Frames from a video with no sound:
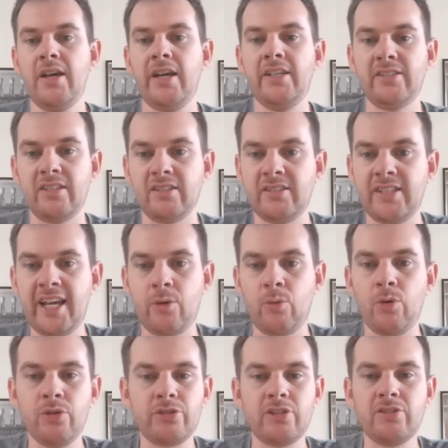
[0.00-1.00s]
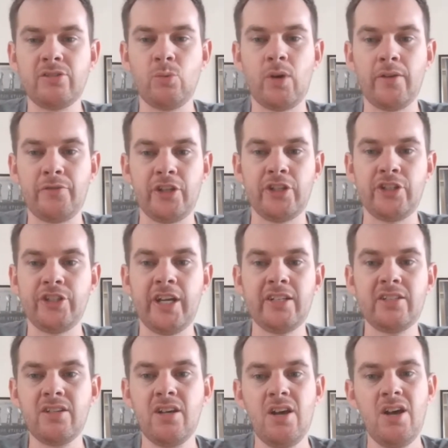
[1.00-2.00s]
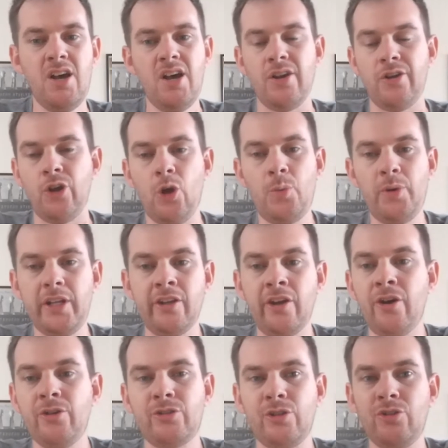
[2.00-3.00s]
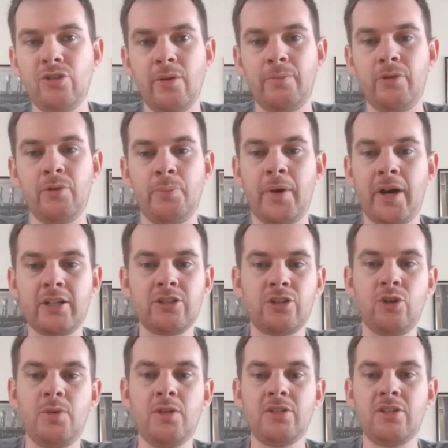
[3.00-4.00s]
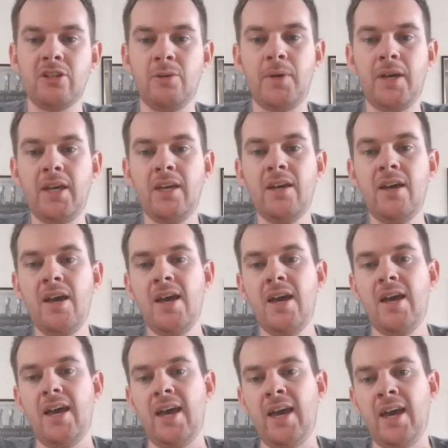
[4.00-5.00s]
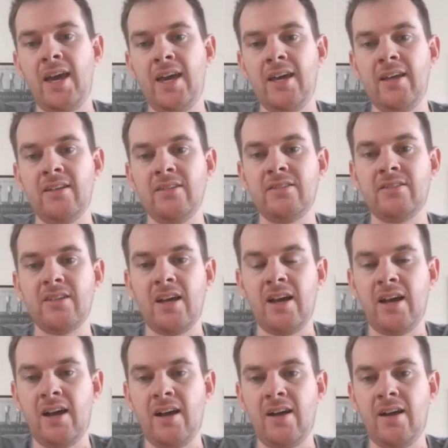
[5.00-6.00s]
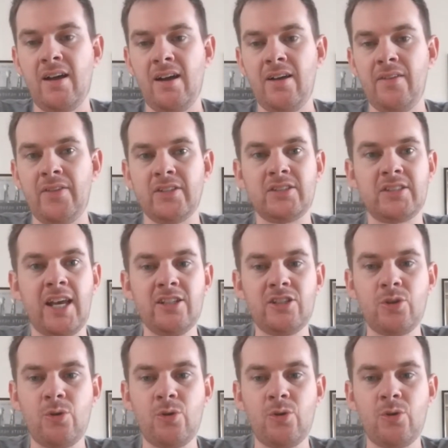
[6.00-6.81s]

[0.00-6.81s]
Is it Zach Wilson's the one for the Jets? Nobody knows who the, the Bucks QB is going to be and uh, the Saints